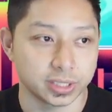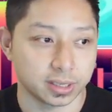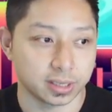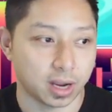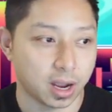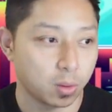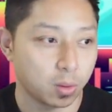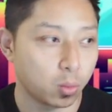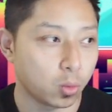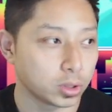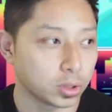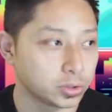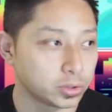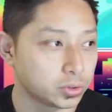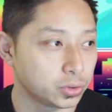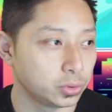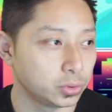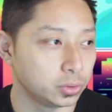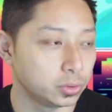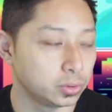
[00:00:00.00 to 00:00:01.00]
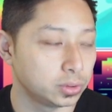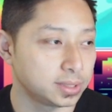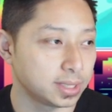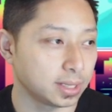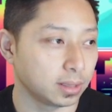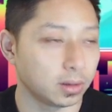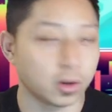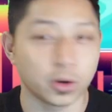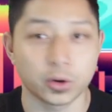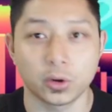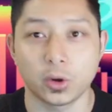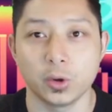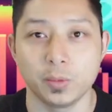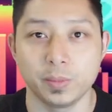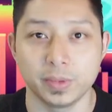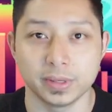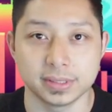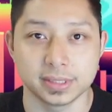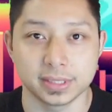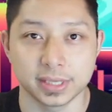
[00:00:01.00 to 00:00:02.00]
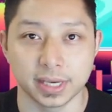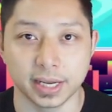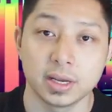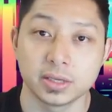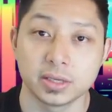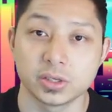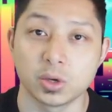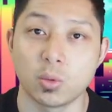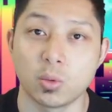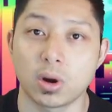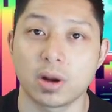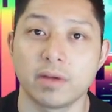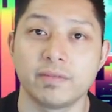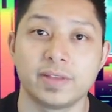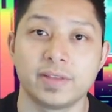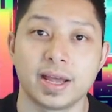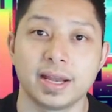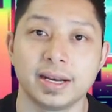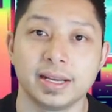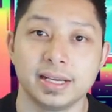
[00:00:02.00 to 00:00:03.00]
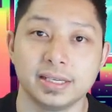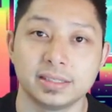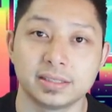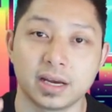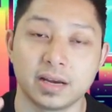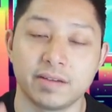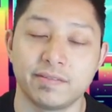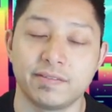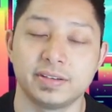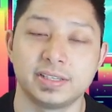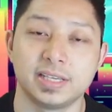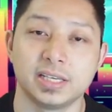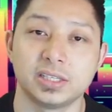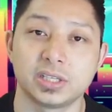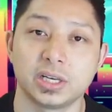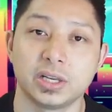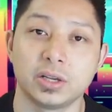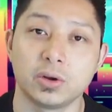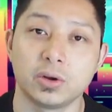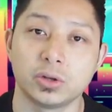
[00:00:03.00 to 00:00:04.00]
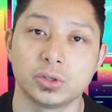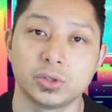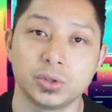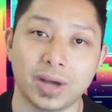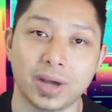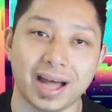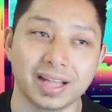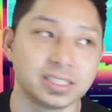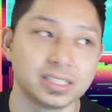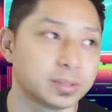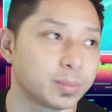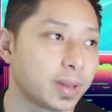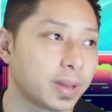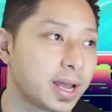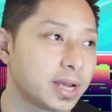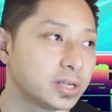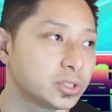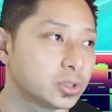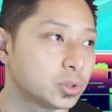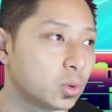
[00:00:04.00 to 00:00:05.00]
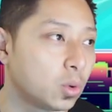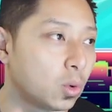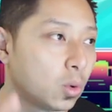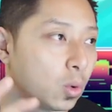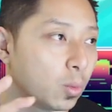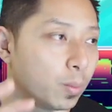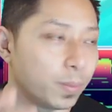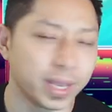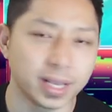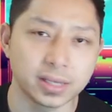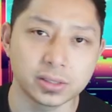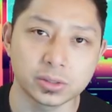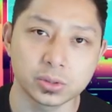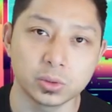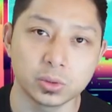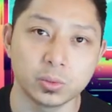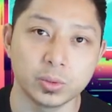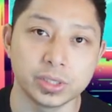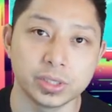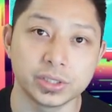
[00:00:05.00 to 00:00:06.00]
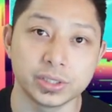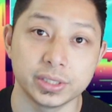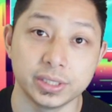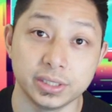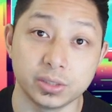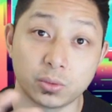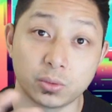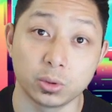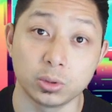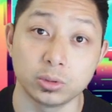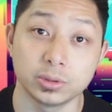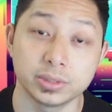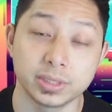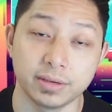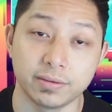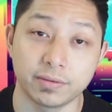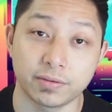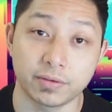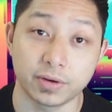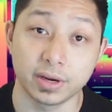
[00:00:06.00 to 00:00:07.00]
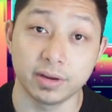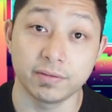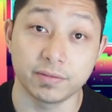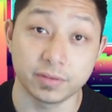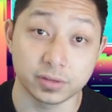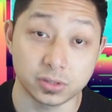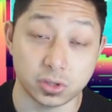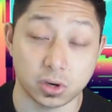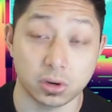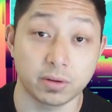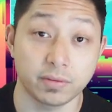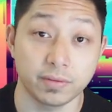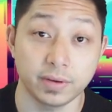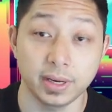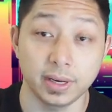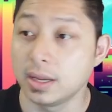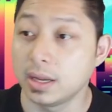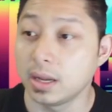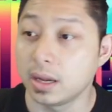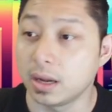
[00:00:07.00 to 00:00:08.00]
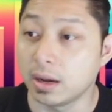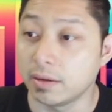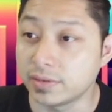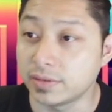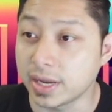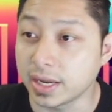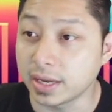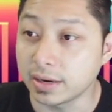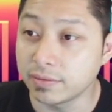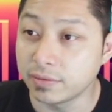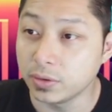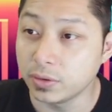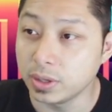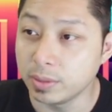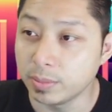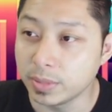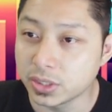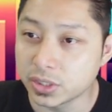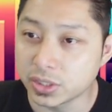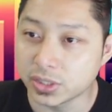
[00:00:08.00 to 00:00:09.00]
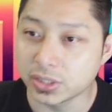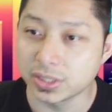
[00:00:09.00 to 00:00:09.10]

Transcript: I want to sell on OpenSea. So what I've done is I've essentially gone to Unsplash or Pixlr, which is royalty-free photography. I've taken a few images